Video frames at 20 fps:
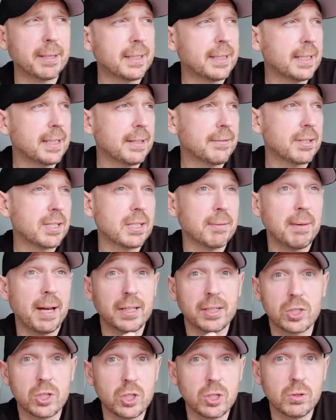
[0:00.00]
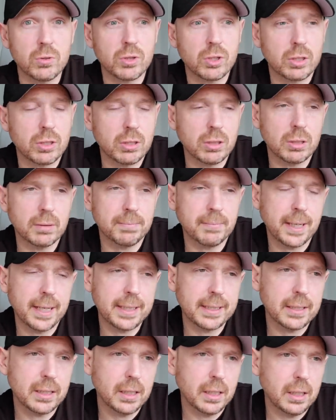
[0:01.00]
but I think there is some other shoes that could have
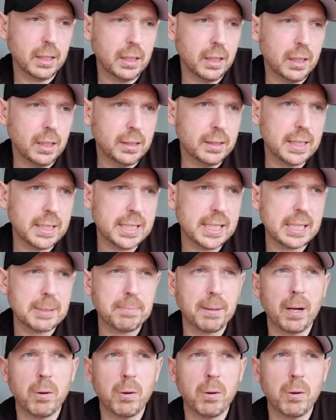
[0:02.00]
made this list.